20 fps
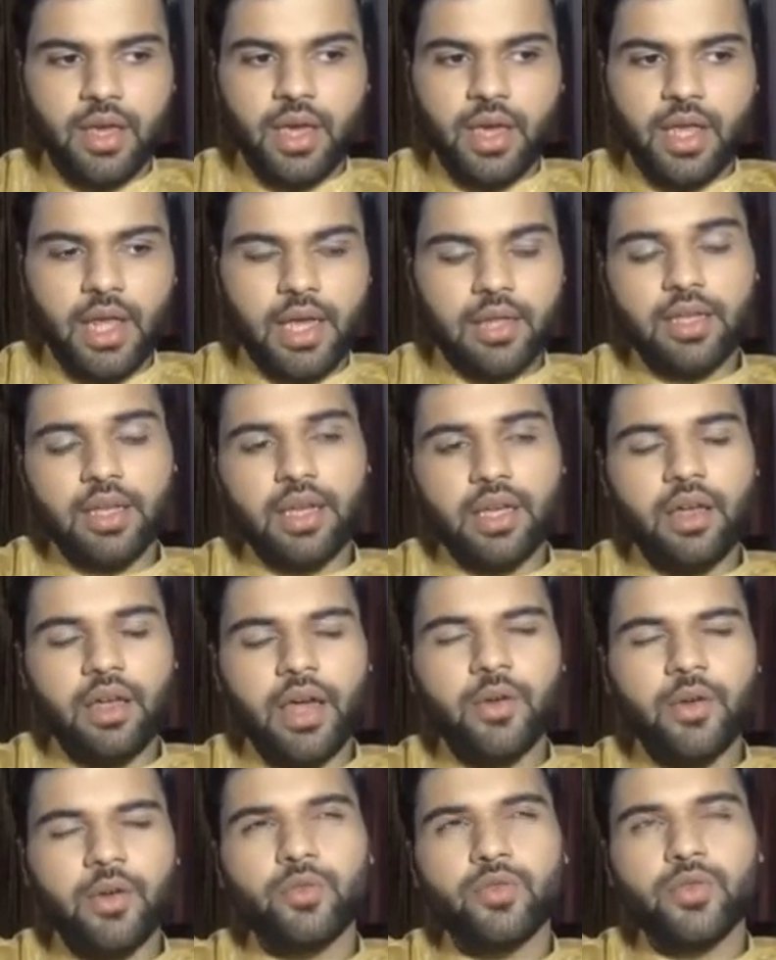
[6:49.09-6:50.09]
And I think
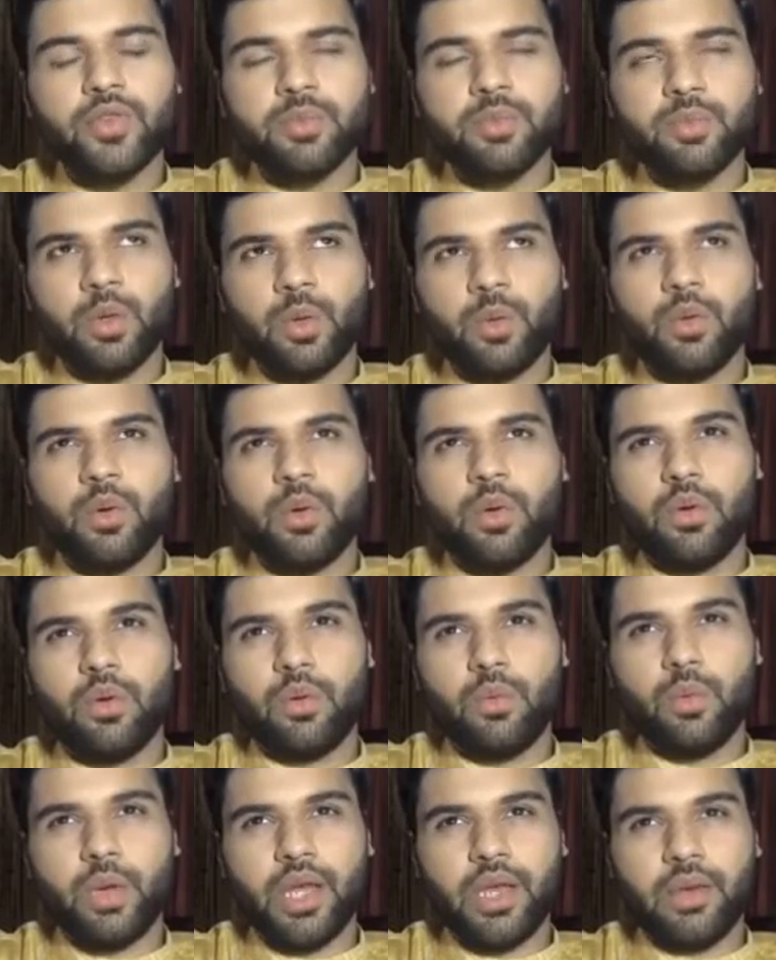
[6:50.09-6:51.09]
I wrote this book
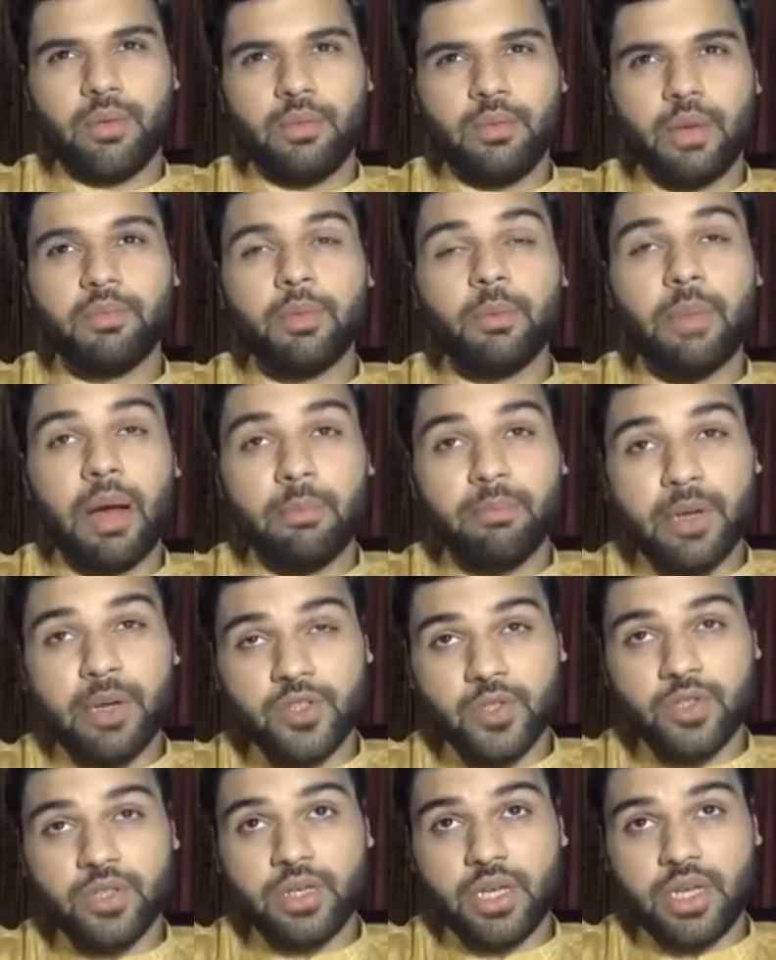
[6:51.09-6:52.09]
when I
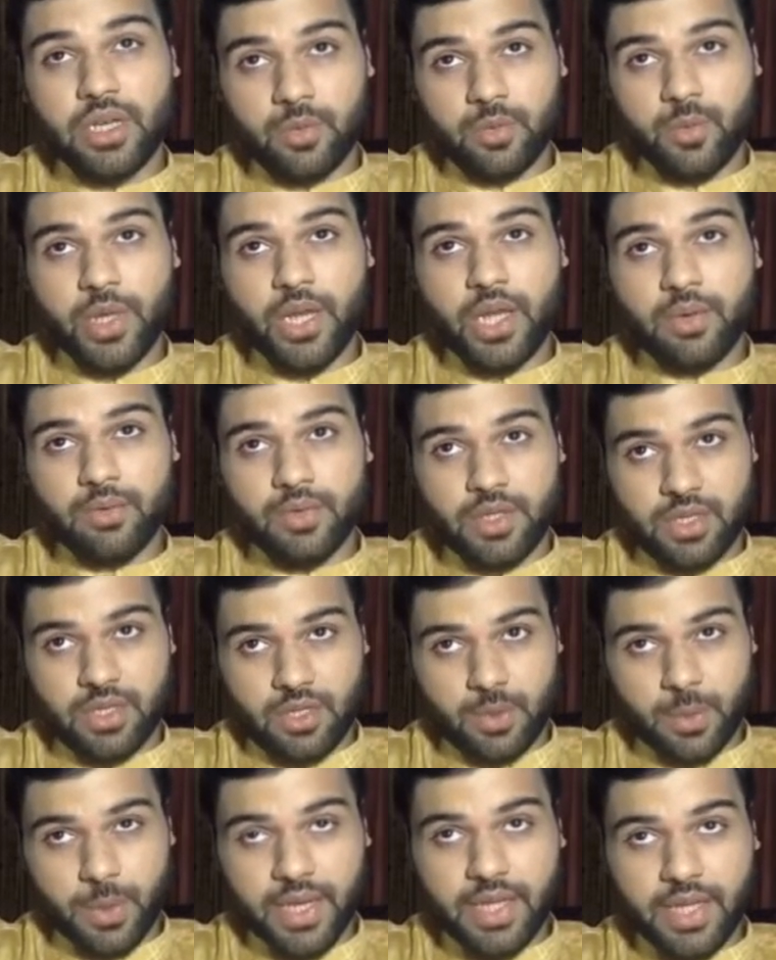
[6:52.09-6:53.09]
published it when I was
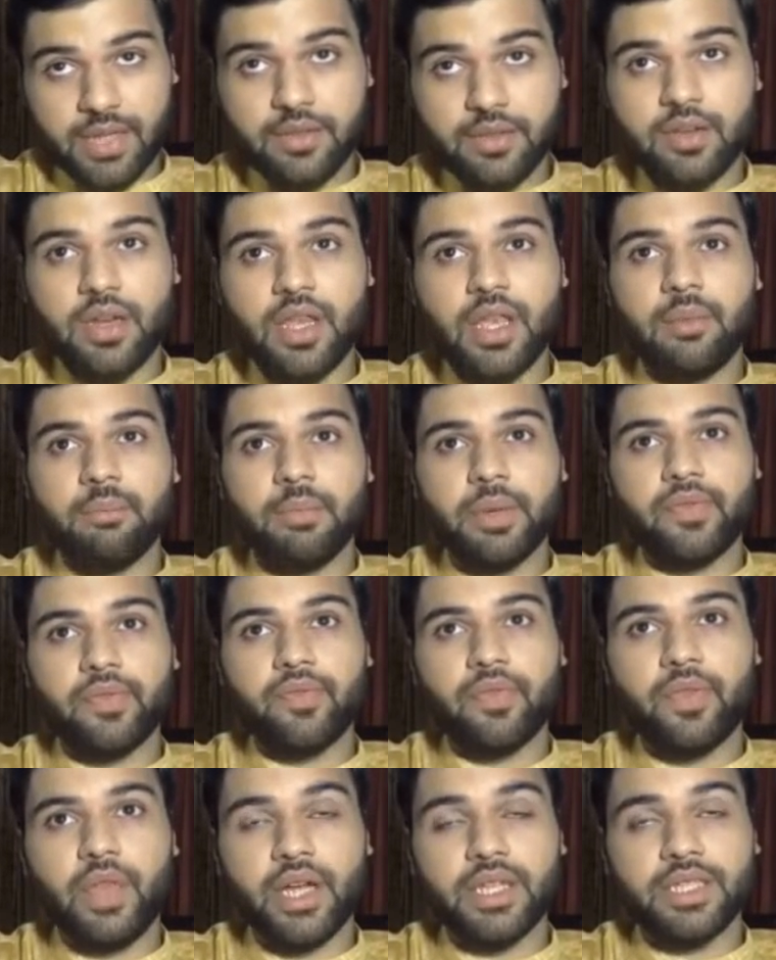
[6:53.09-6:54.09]
23, but
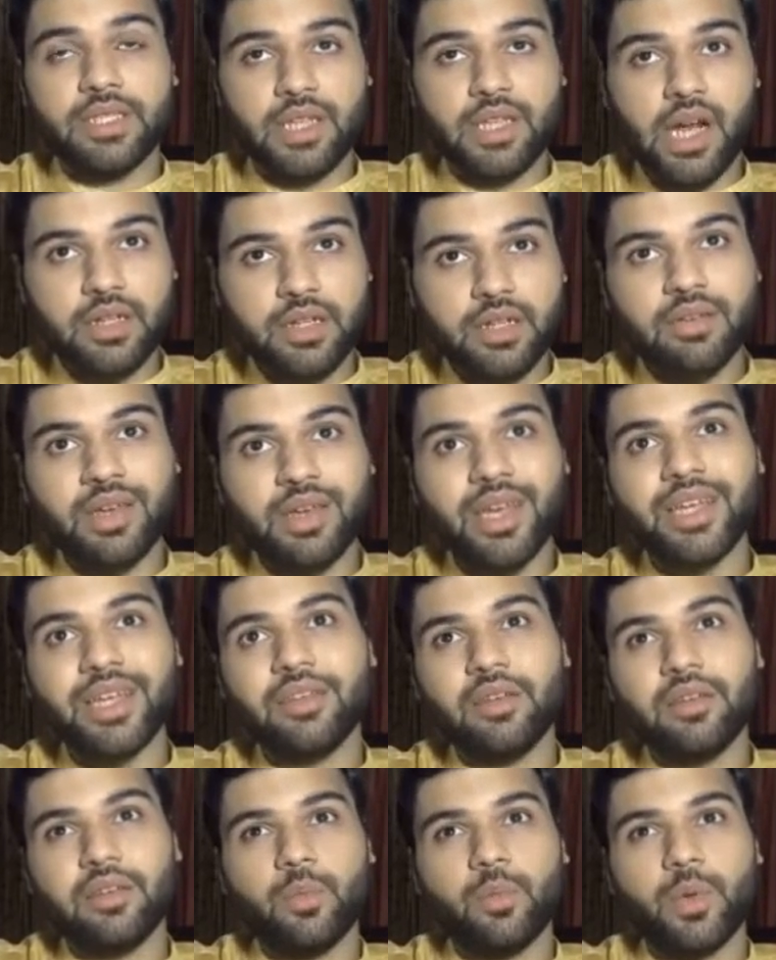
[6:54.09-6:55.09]
I started
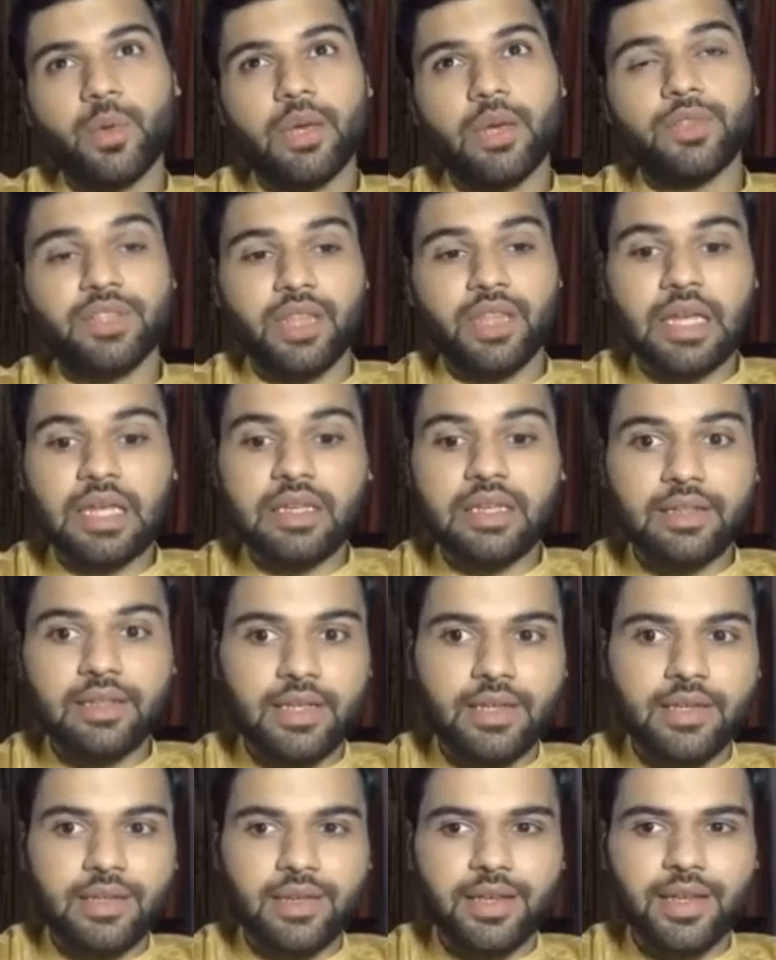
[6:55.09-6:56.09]
writing when I was
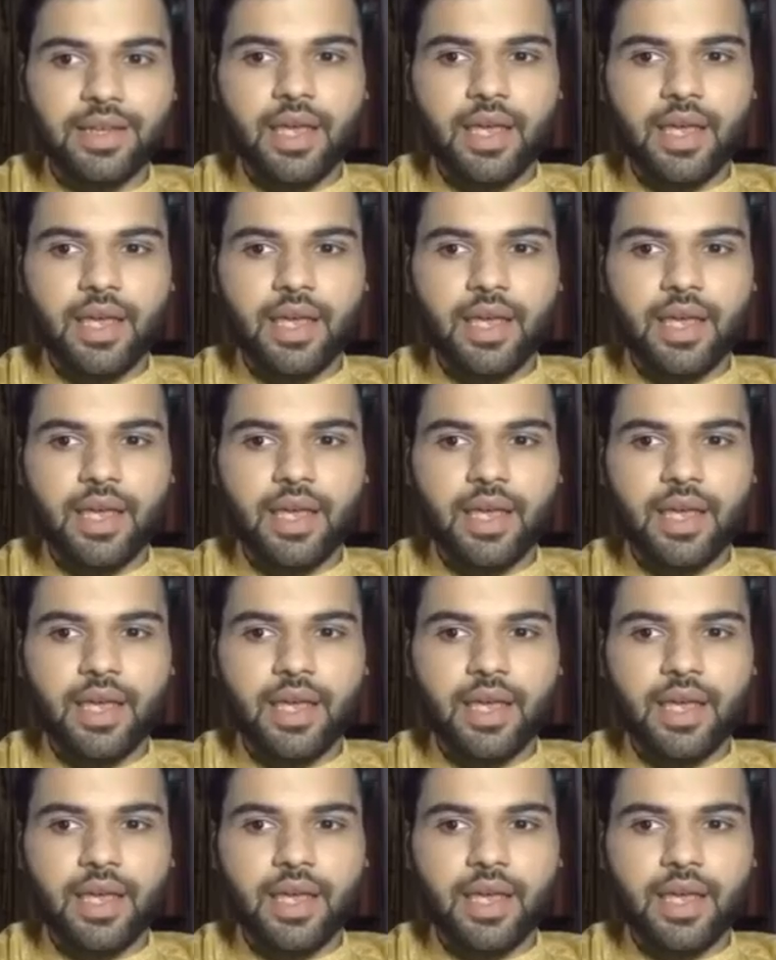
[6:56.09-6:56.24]
19.